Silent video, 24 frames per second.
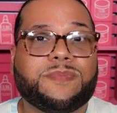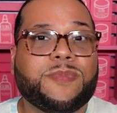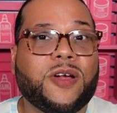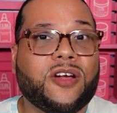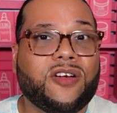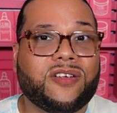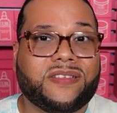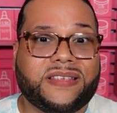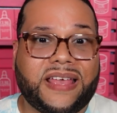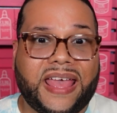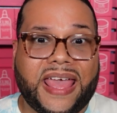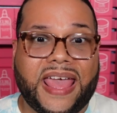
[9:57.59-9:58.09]

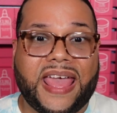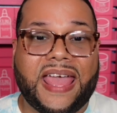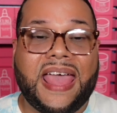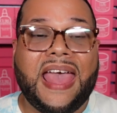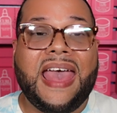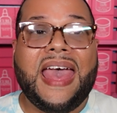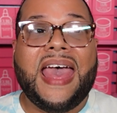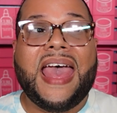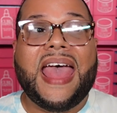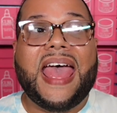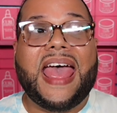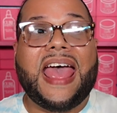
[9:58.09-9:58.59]
per day,
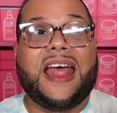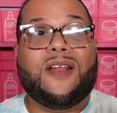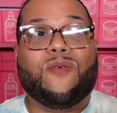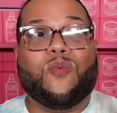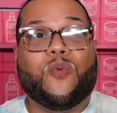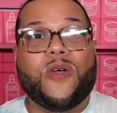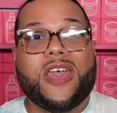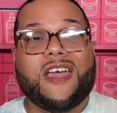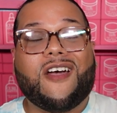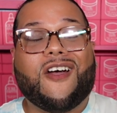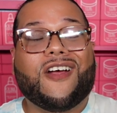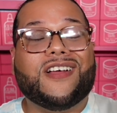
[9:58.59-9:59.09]
and
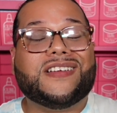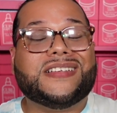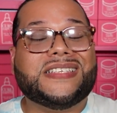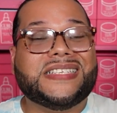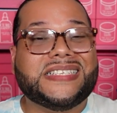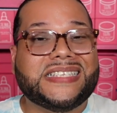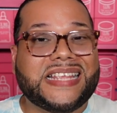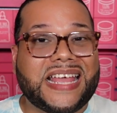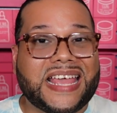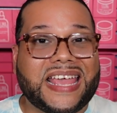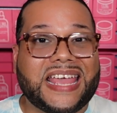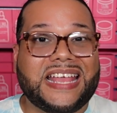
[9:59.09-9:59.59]
we are
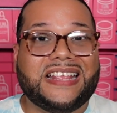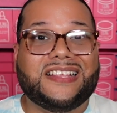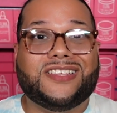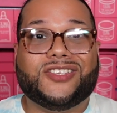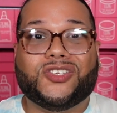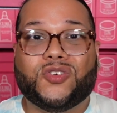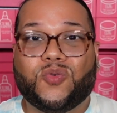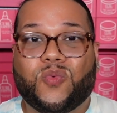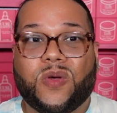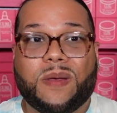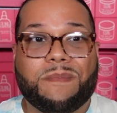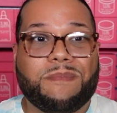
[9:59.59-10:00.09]
sticking
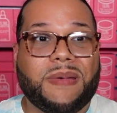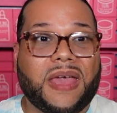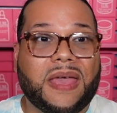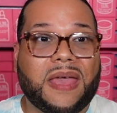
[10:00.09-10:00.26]
to it,